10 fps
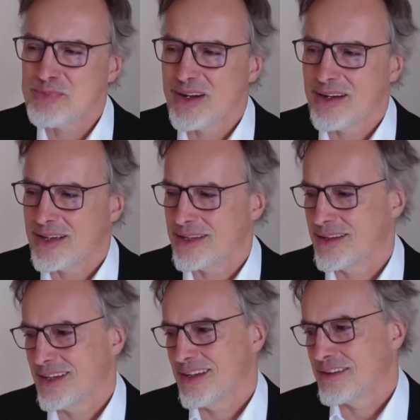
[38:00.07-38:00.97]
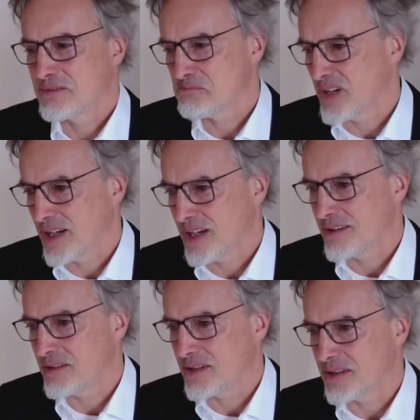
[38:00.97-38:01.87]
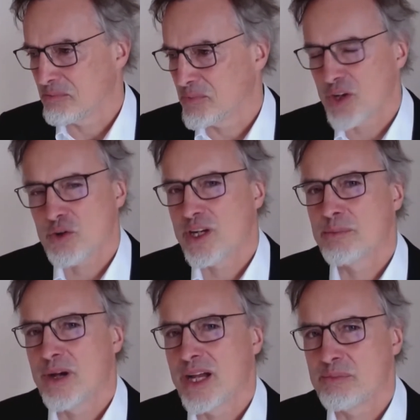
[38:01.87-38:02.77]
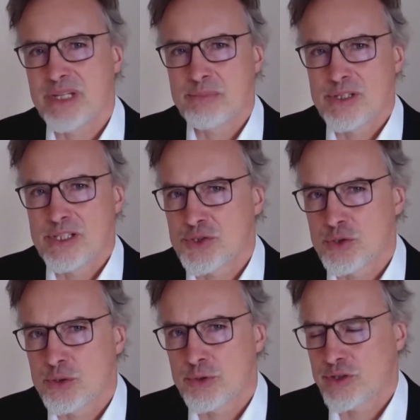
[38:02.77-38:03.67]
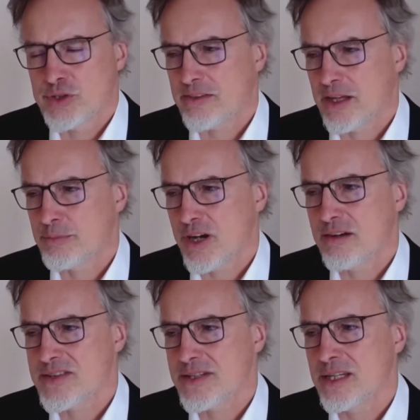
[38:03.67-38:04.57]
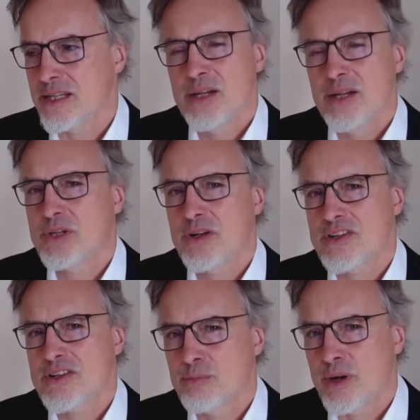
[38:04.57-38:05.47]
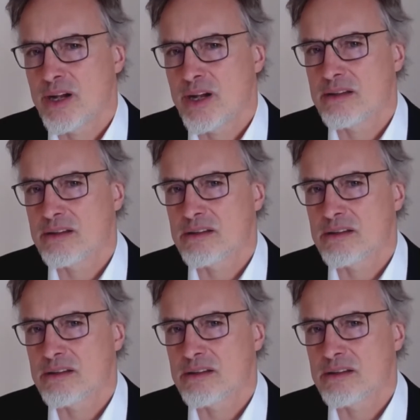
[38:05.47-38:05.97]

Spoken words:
by not only by people to protect their privacy, but also by